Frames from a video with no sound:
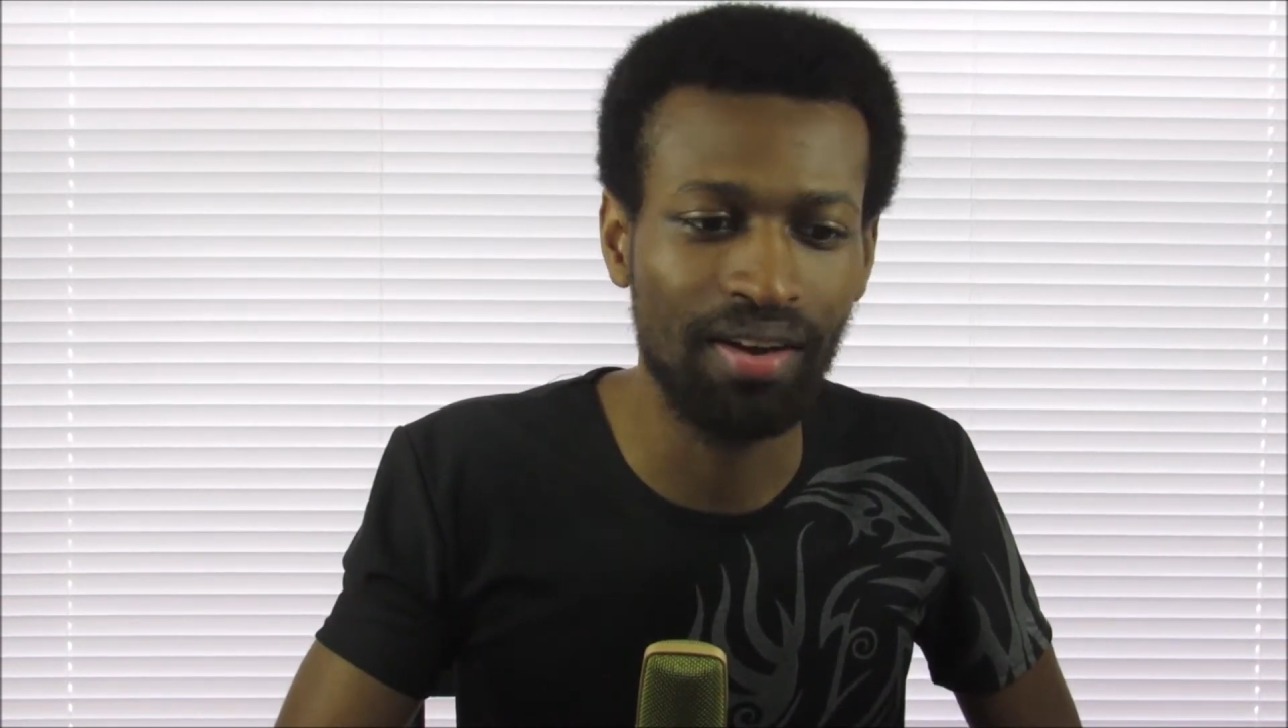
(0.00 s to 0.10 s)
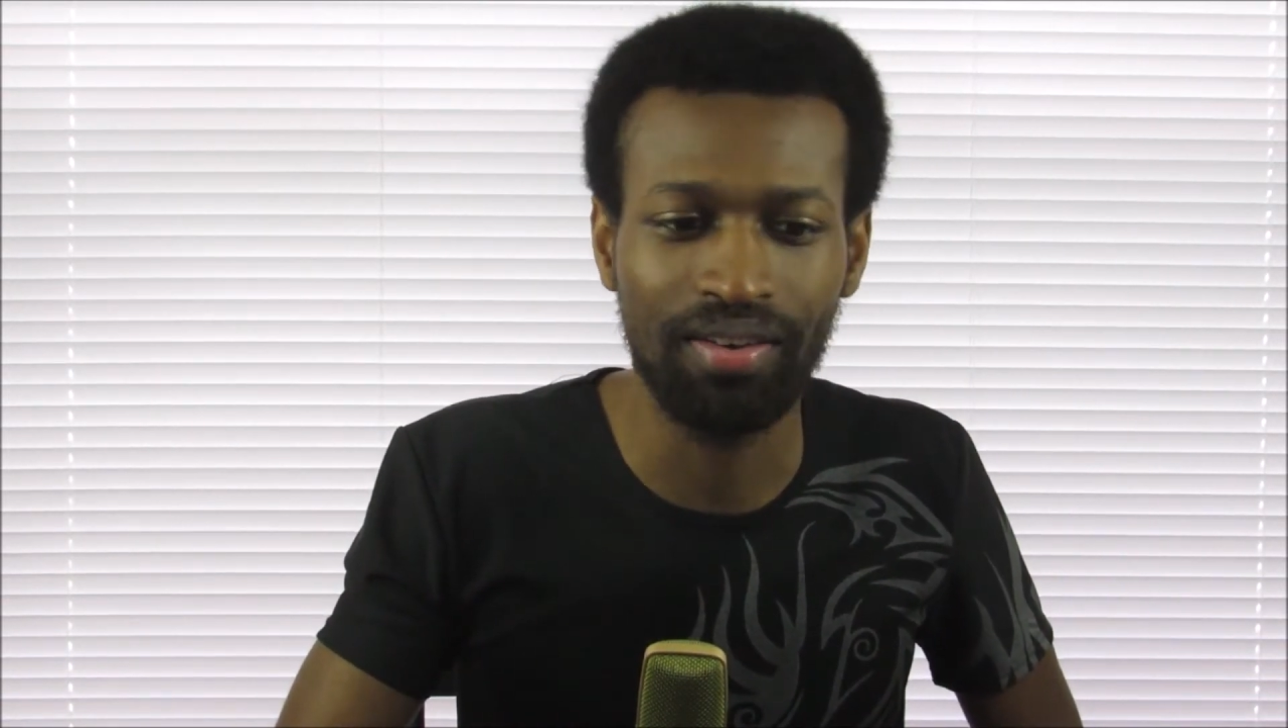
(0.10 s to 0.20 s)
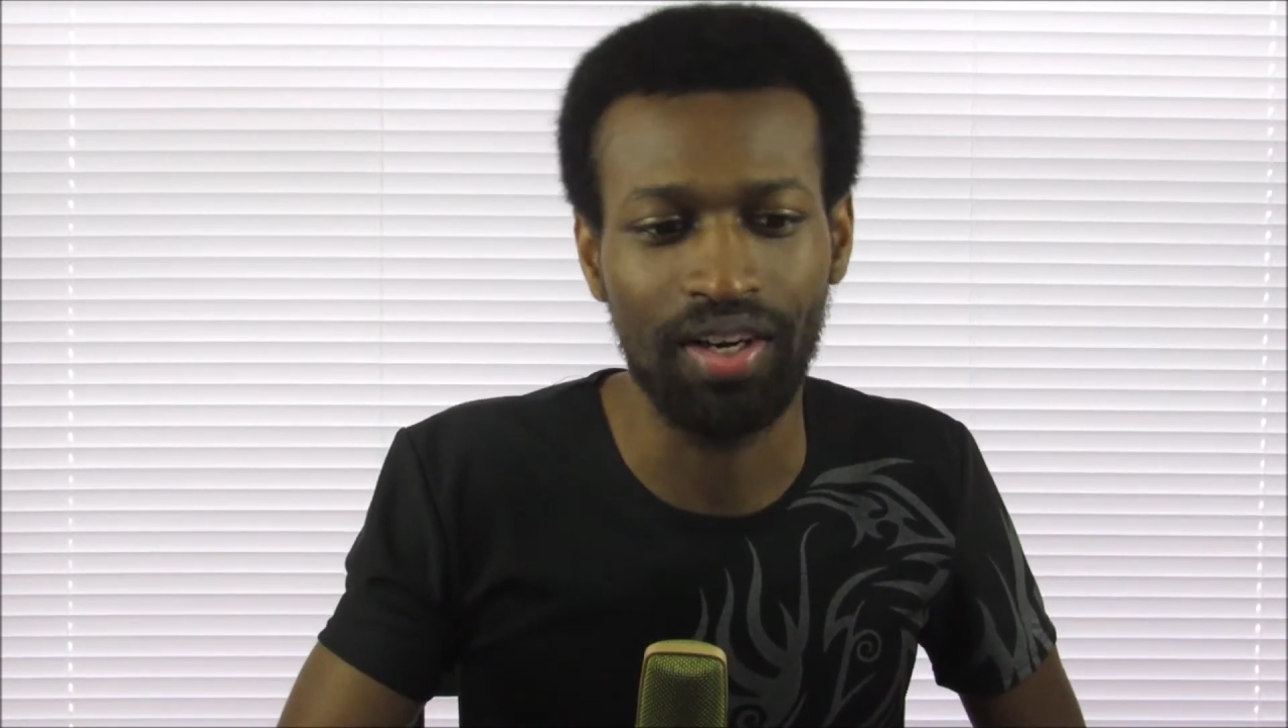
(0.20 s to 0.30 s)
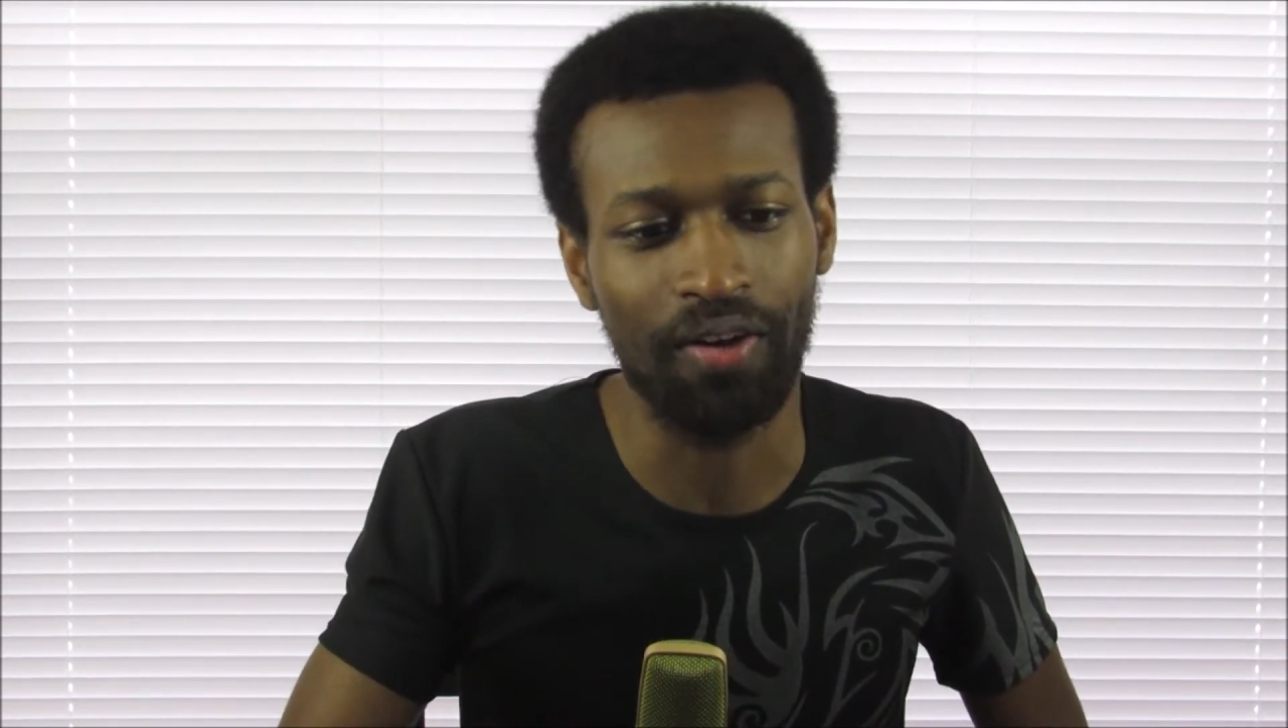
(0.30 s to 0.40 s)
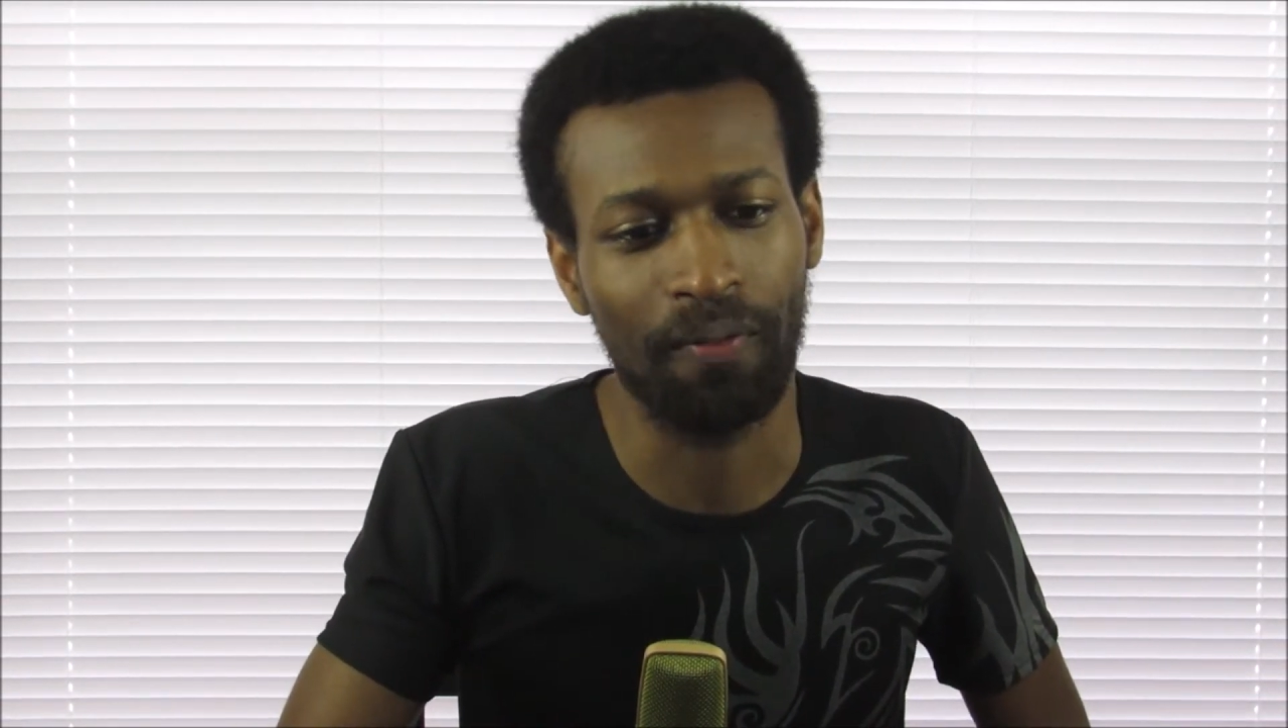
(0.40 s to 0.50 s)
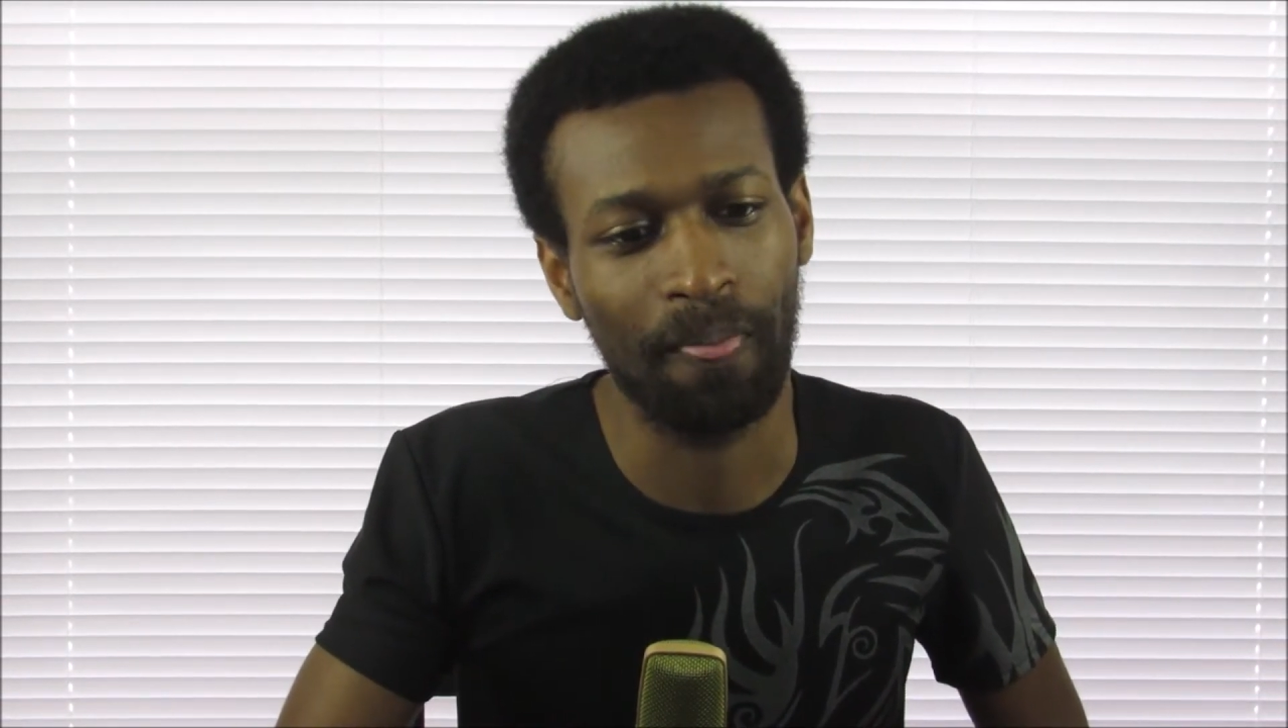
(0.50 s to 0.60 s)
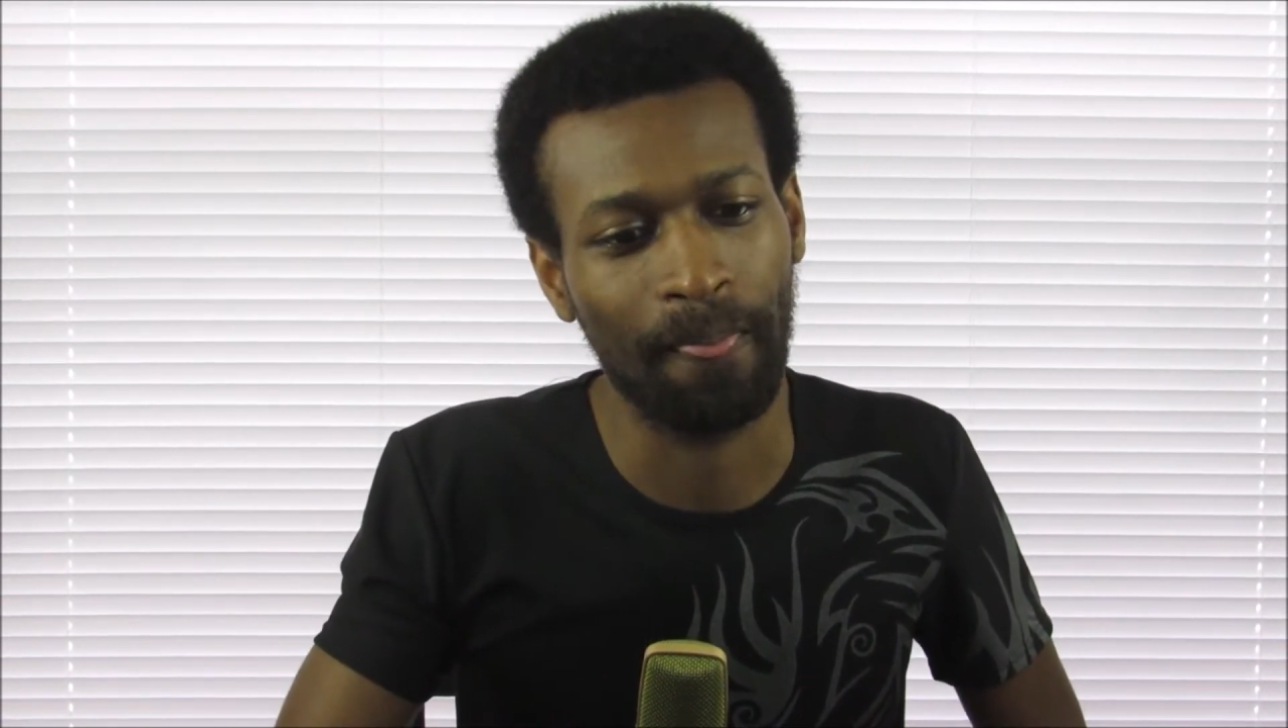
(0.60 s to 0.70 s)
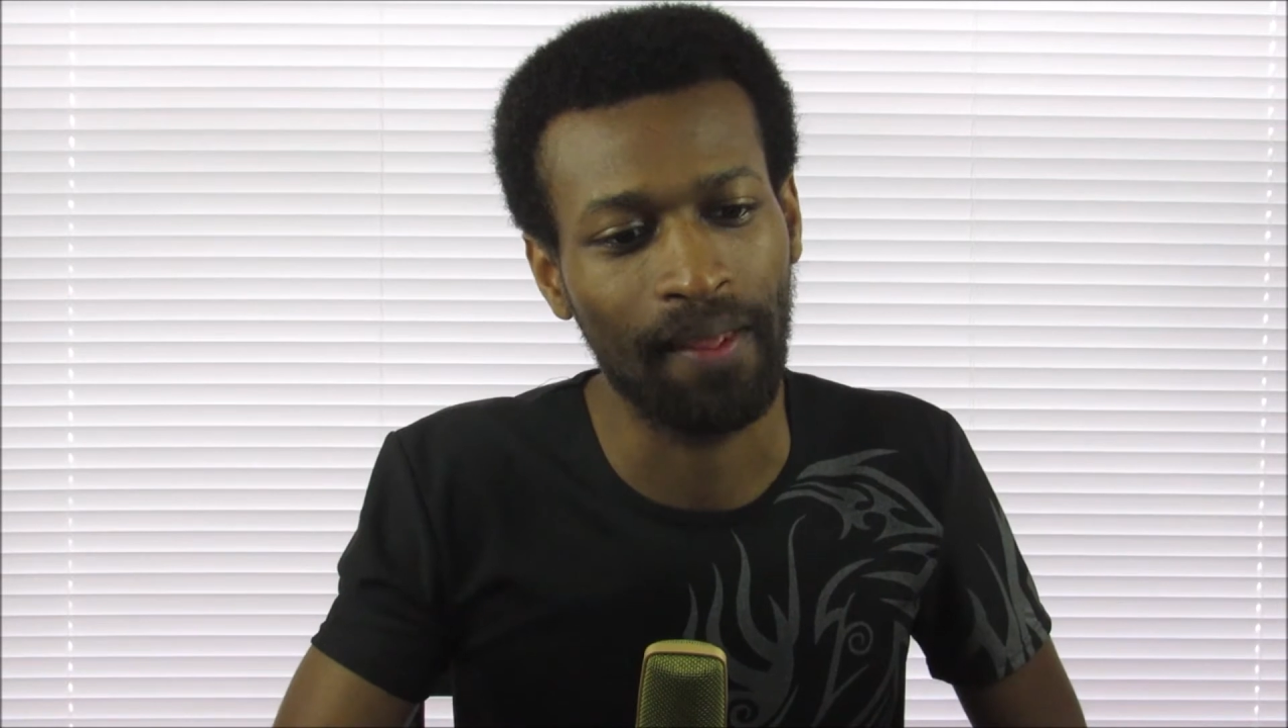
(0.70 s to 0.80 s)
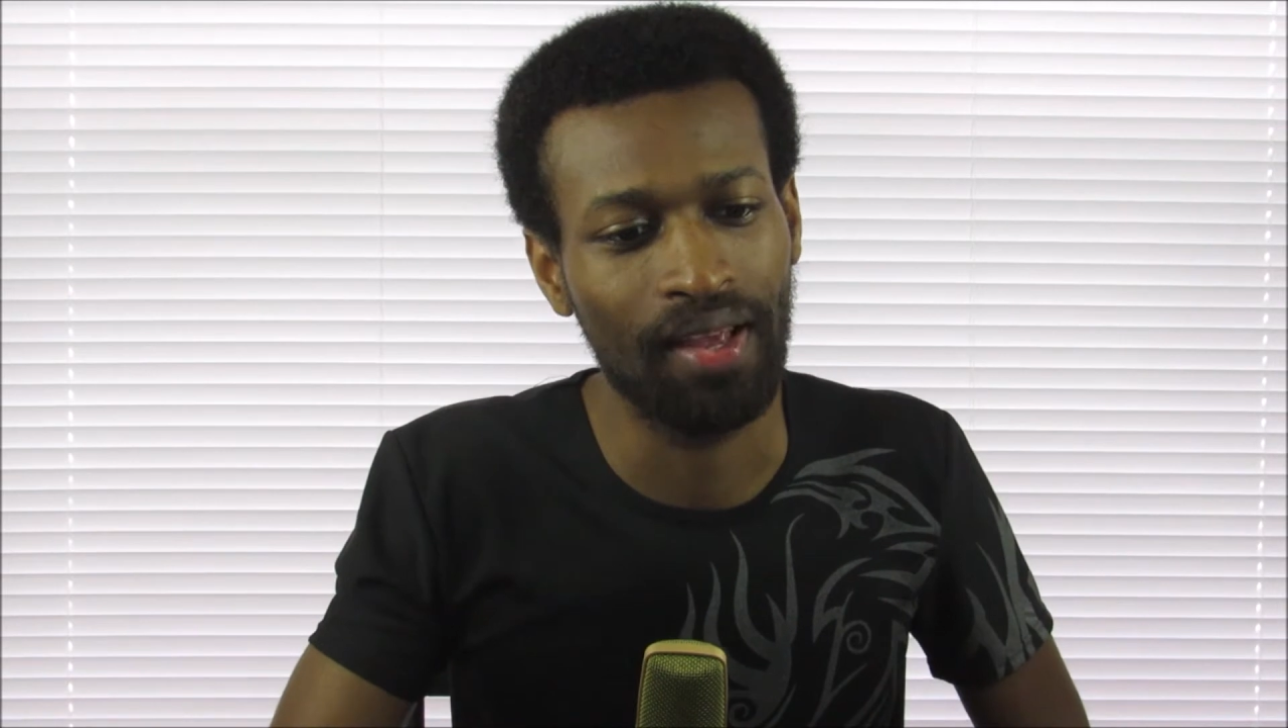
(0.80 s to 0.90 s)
now, no.